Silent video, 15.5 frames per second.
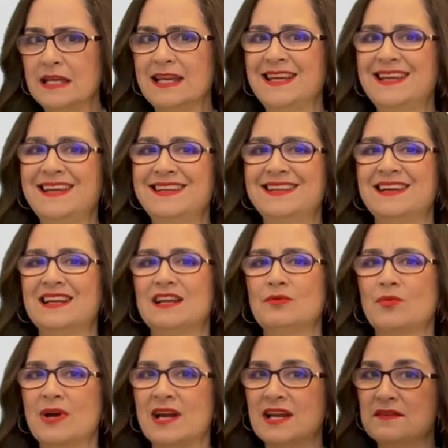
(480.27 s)
pain that
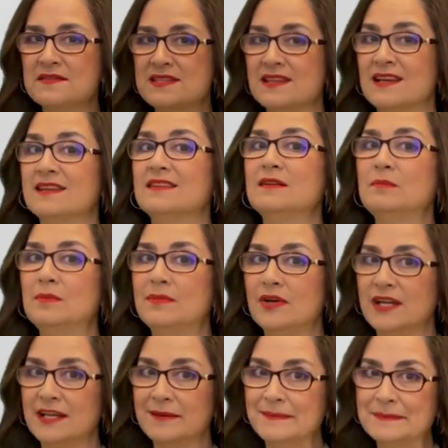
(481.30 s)
arrives at the
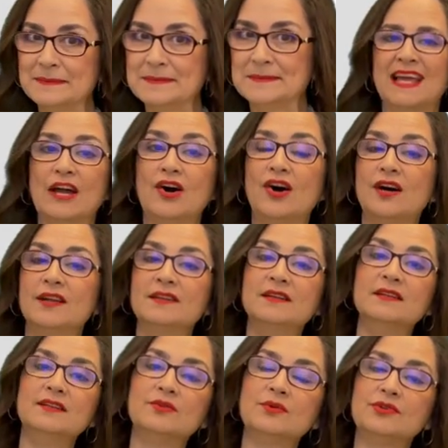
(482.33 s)
brain. Other
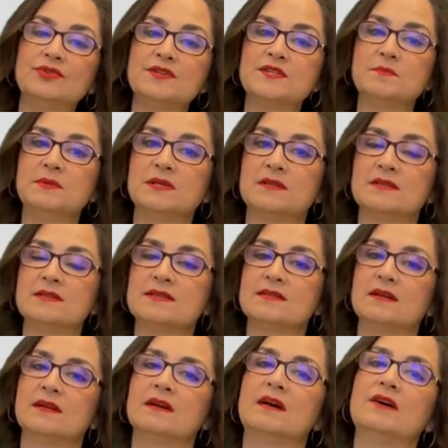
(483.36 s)

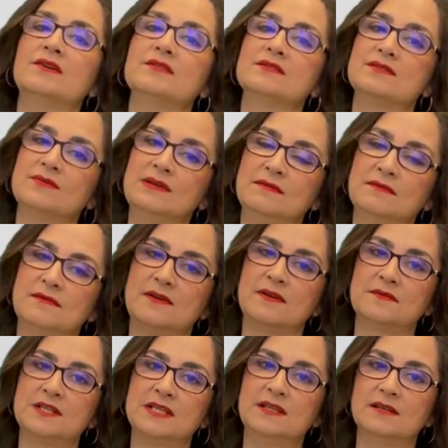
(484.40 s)
neurotransmitters are also
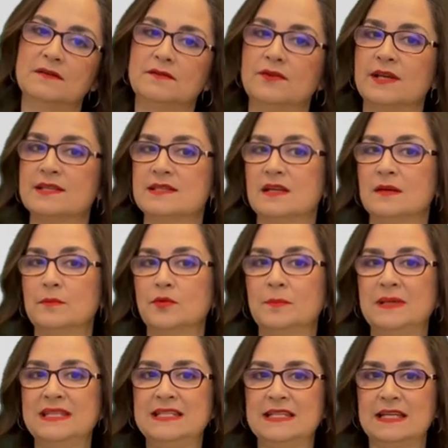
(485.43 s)
involved here, for example,
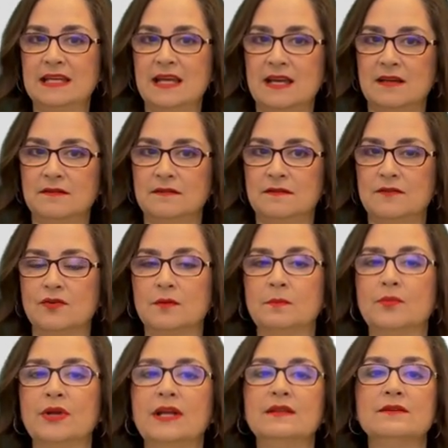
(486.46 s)
BDNF or
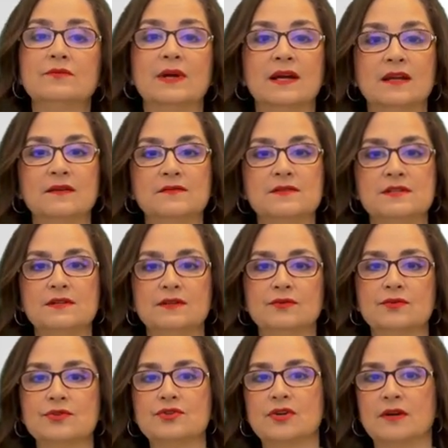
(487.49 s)
brain-derived
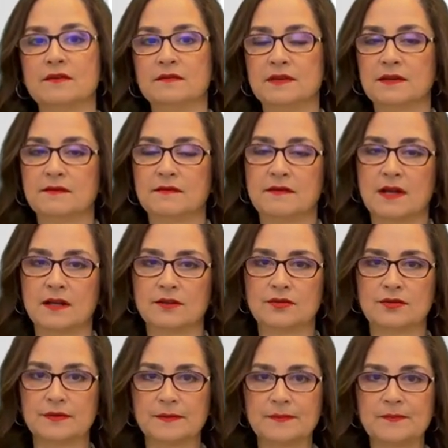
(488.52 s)
neurotrophic
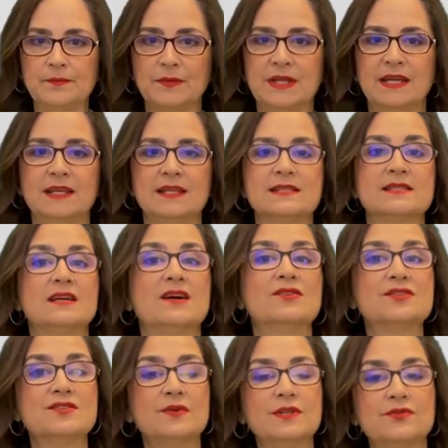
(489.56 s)
factor. It is
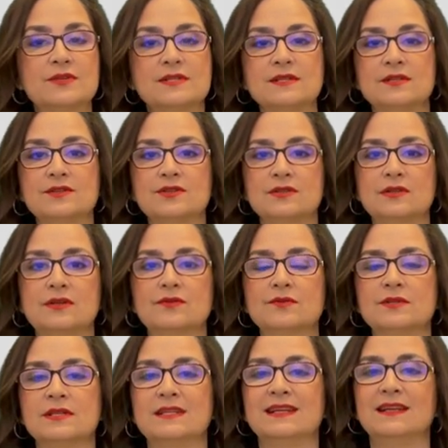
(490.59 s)
also interesting to
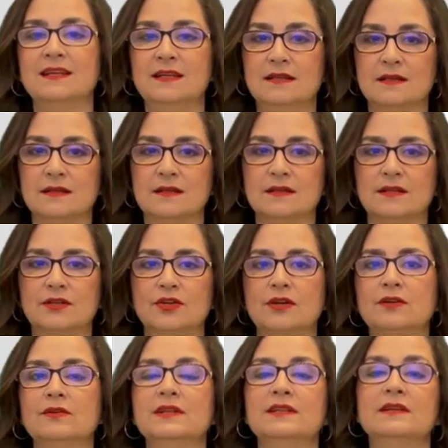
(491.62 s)
note that here,
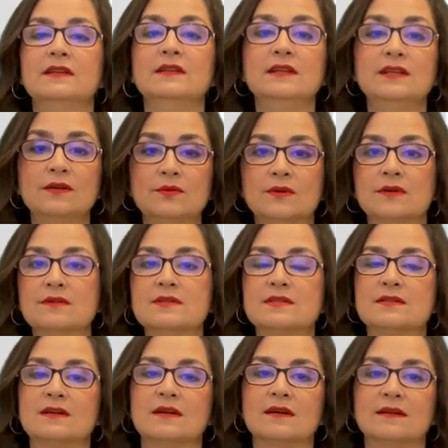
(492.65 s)
not only the
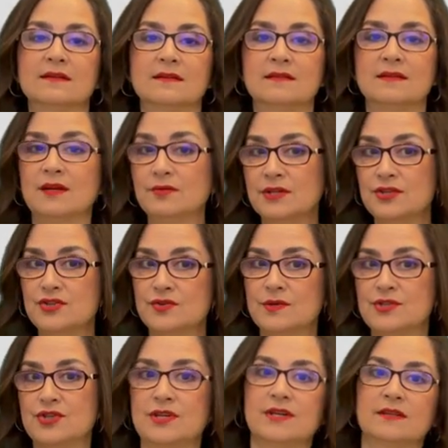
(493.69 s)
neurons are talking to
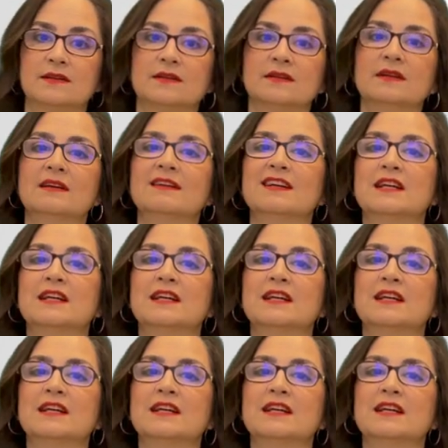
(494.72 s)
each other,